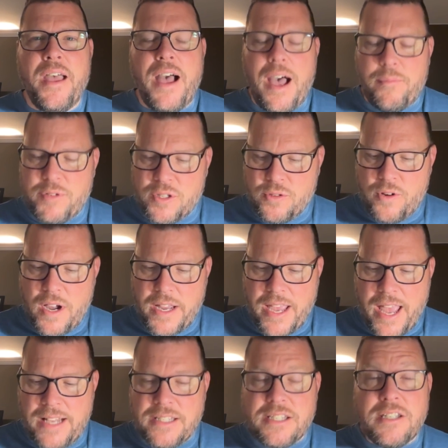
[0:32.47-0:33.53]
I'm struck
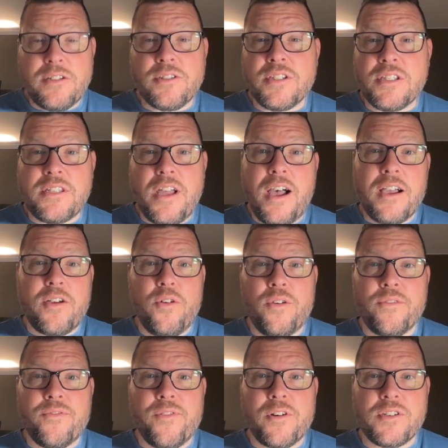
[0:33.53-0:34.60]
and still stuck
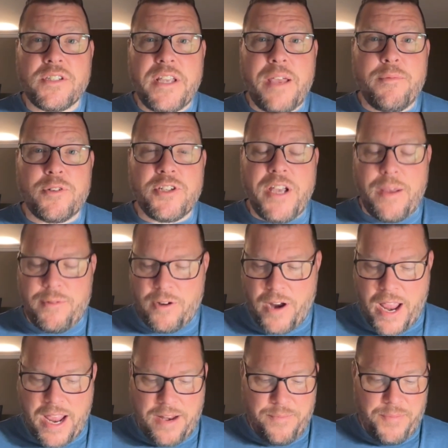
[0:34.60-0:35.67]
on 1 Samuel chapter
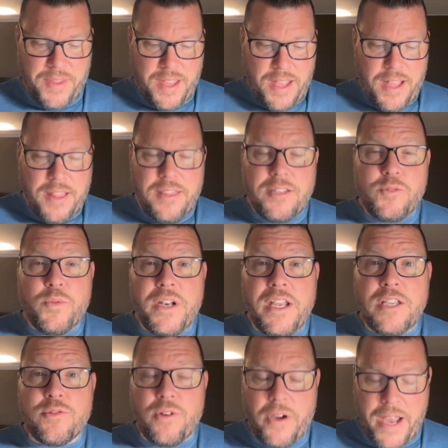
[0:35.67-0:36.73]
8. This is when
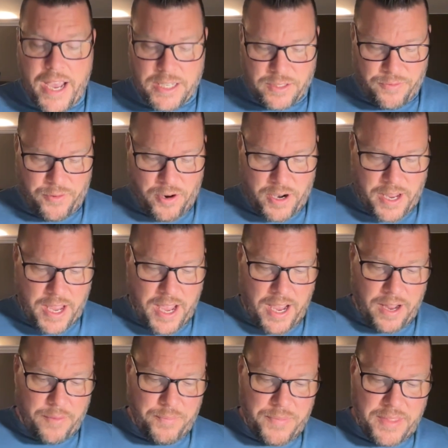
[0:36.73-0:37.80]
Israel asked for a
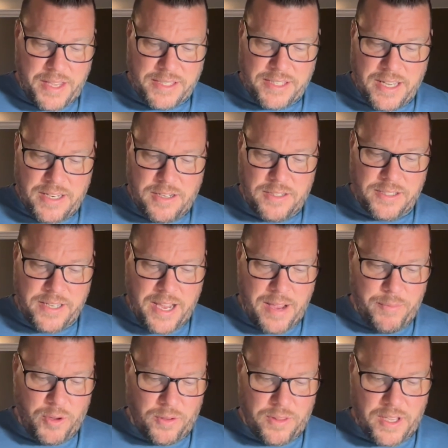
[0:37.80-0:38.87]
king. They said to
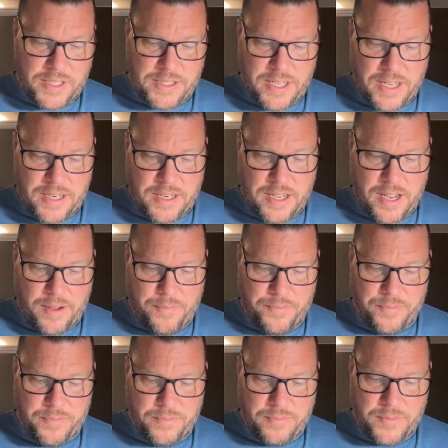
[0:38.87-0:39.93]
Samuel, they said,
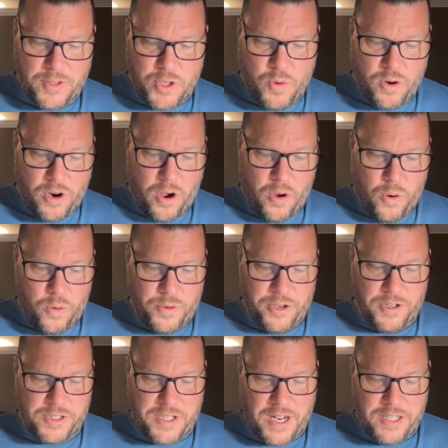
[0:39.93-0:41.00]
um, You are old,
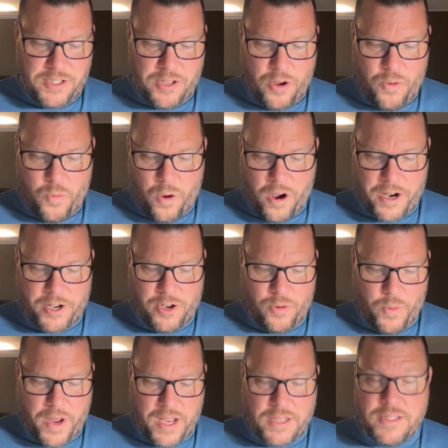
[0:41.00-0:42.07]
your sons don't walk in your
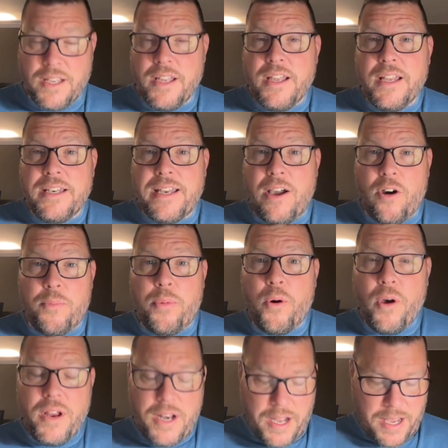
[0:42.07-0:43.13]
ways. Now
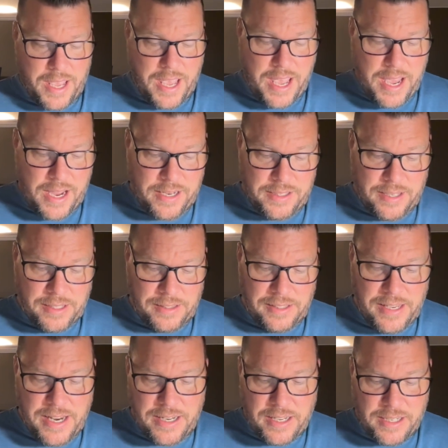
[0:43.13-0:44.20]
appoint a king to
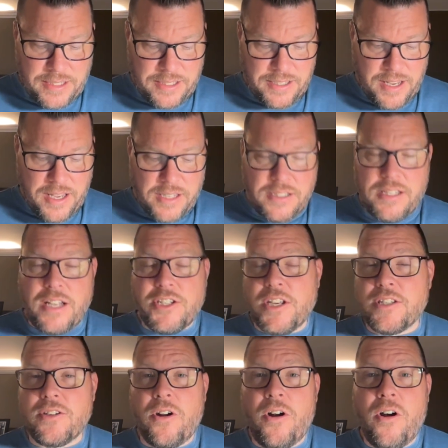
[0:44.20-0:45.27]
lead us, such
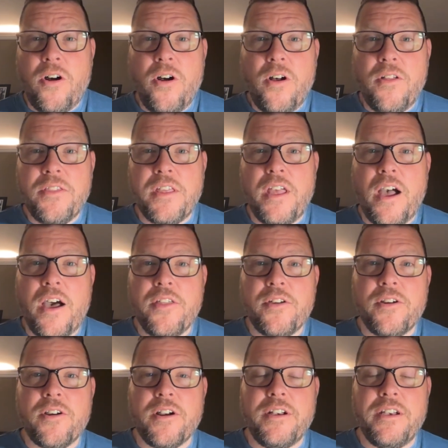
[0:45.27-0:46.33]
as all the
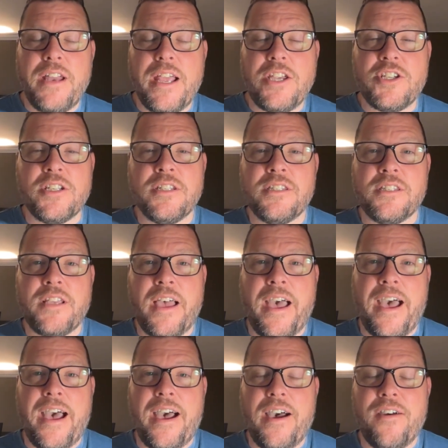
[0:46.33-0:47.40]
other nations
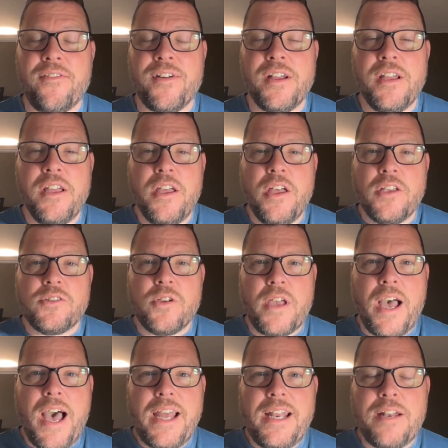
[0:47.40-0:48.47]
have. So
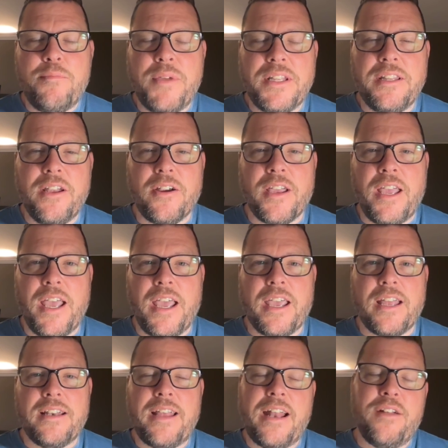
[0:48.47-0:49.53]
God had been their
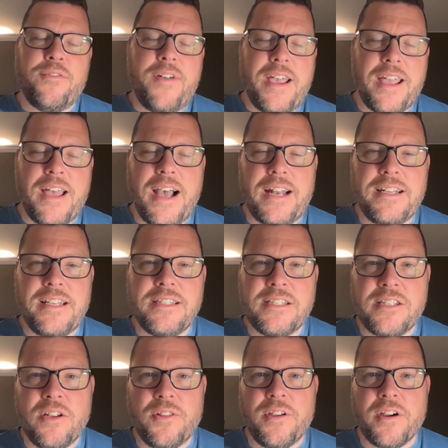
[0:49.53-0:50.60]
king, and, and in fact, God is
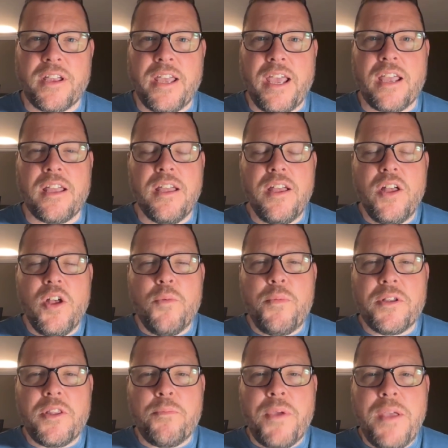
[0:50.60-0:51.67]
still their king.
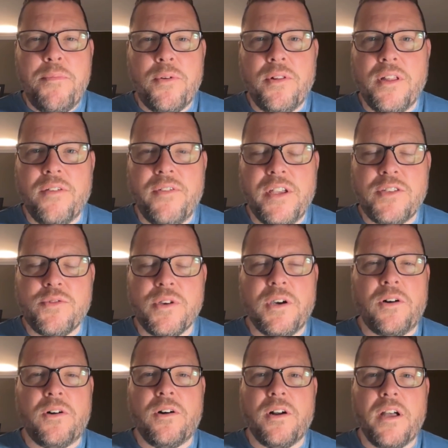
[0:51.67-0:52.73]
But the people of
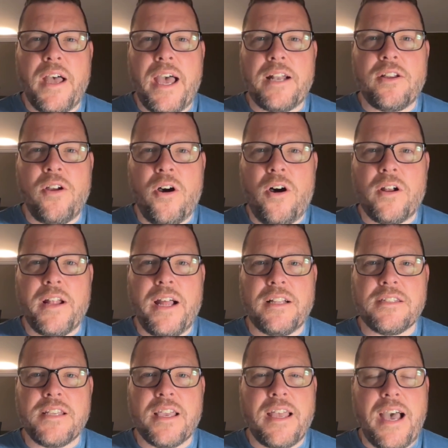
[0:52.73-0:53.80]
Israel had called out
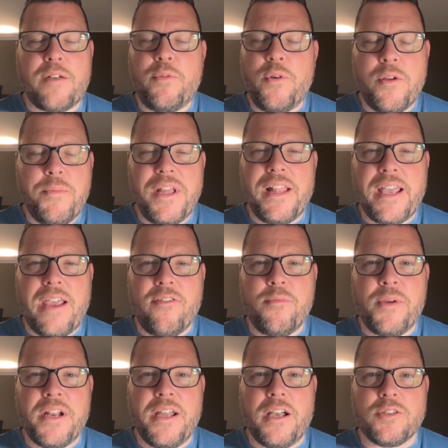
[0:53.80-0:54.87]
and said, God, we want to be like
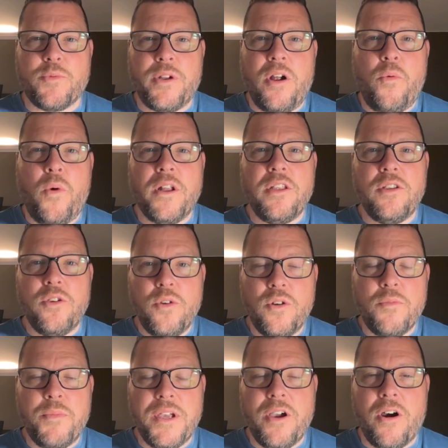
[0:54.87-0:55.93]
everybody else. We don't want you
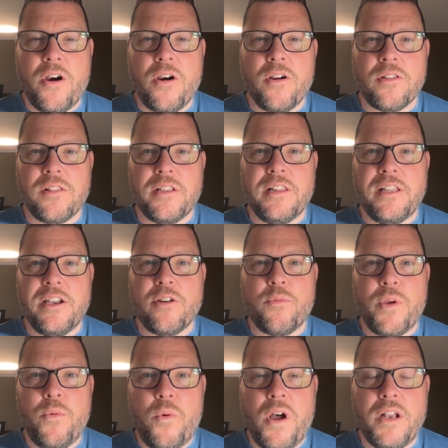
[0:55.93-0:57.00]
to be our earthly leader.
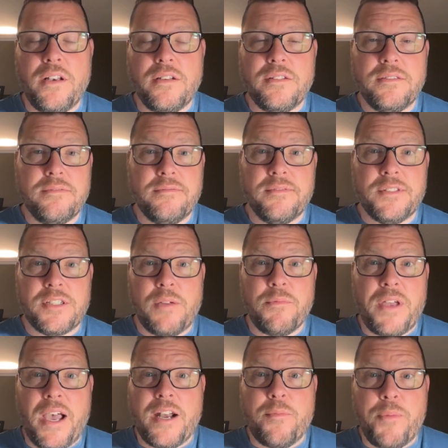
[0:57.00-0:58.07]
We want some
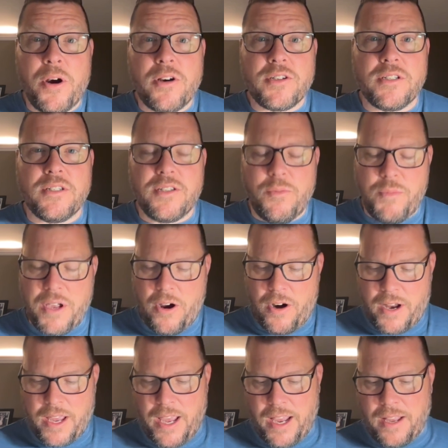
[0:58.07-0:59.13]
kind of person to be
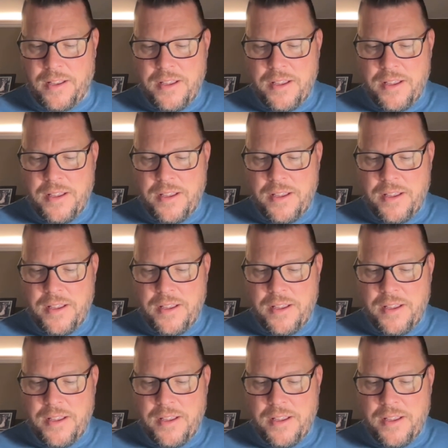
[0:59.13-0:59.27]
our king.